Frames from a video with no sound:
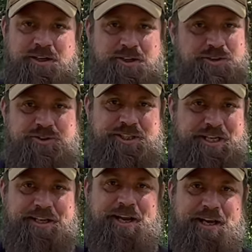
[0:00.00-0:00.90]
Are you
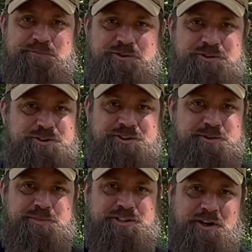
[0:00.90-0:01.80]
skinning animals or are
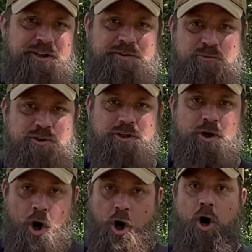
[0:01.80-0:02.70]
you batoning wood?
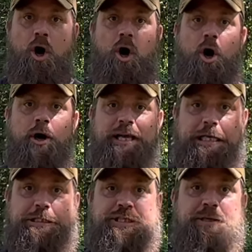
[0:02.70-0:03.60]

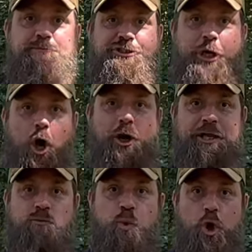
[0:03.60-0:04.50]
He said
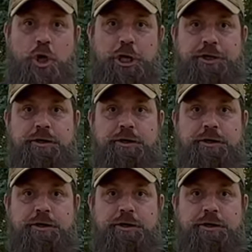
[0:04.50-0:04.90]
batoning wood.